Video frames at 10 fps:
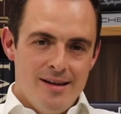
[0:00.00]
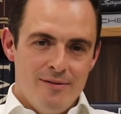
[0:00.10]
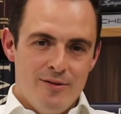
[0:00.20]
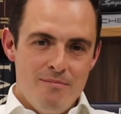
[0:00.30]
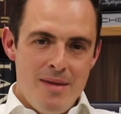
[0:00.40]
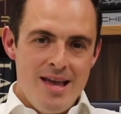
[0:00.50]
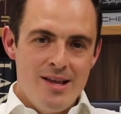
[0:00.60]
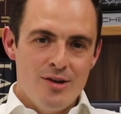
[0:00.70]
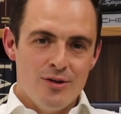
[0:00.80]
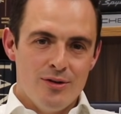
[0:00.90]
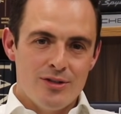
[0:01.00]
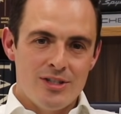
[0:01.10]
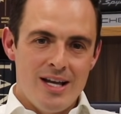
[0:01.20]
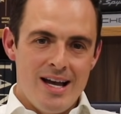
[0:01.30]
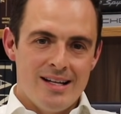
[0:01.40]
for main
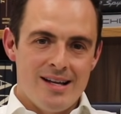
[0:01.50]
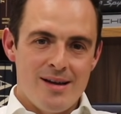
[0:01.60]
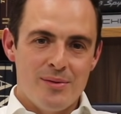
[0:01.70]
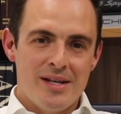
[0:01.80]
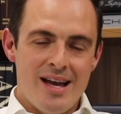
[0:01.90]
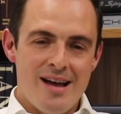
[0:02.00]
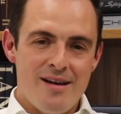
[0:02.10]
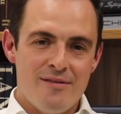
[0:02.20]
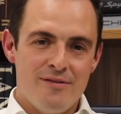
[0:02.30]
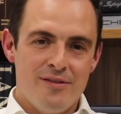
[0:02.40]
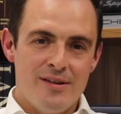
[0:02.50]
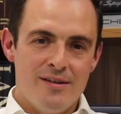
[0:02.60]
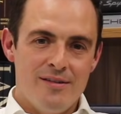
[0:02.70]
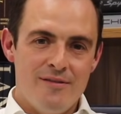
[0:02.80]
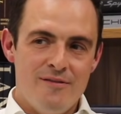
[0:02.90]
course, and I would have
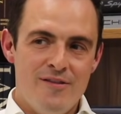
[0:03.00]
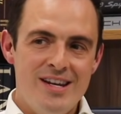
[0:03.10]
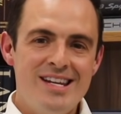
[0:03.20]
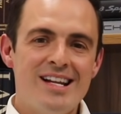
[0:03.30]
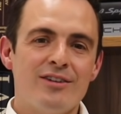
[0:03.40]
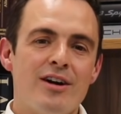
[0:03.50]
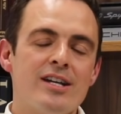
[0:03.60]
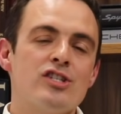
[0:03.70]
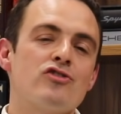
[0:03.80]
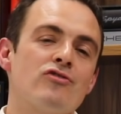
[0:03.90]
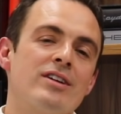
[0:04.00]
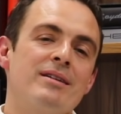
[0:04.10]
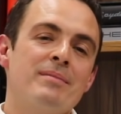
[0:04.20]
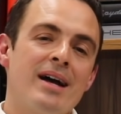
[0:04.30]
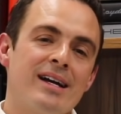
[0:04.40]
vanilla ice
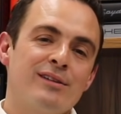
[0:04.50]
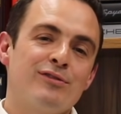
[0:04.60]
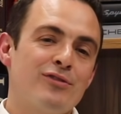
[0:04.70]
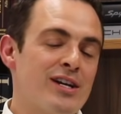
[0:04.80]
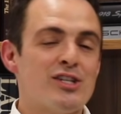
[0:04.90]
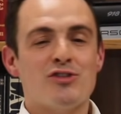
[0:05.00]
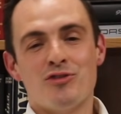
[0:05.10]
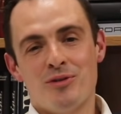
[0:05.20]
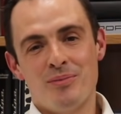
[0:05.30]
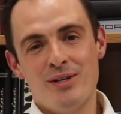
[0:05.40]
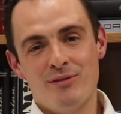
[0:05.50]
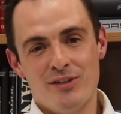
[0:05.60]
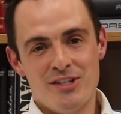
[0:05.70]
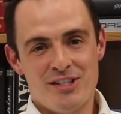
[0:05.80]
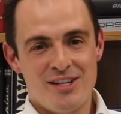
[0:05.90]
cream and fresh strawberries for
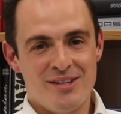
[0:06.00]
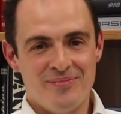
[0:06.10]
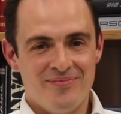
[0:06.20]
dessert.